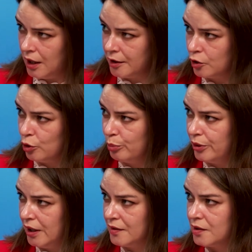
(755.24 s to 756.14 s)
like
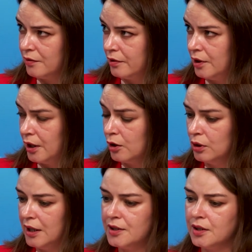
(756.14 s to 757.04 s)
comprehensive
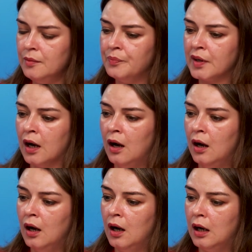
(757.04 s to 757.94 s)
regulation,
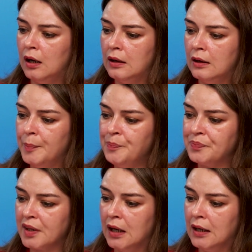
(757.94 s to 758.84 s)
uh,
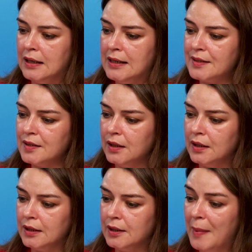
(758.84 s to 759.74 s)
is, uh,
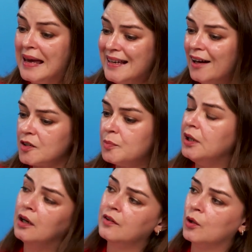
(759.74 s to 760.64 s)
may not
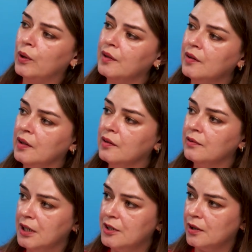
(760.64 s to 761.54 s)
be adequate in the
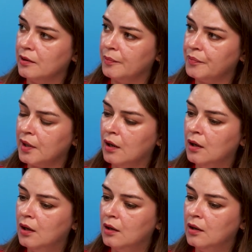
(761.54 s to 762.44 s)
region.
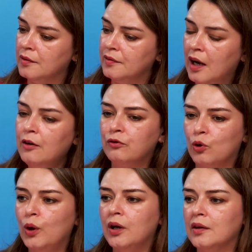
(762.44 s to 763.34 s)
And
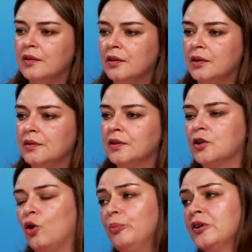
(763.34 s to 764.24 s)
therefore, uh, the, the,
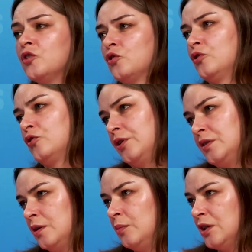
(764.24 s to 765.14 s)
competent
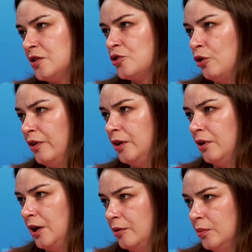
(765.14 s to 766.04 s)
authority, Ministry of
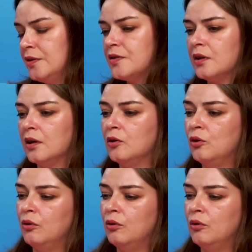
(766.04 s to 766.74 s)
Environment, uh,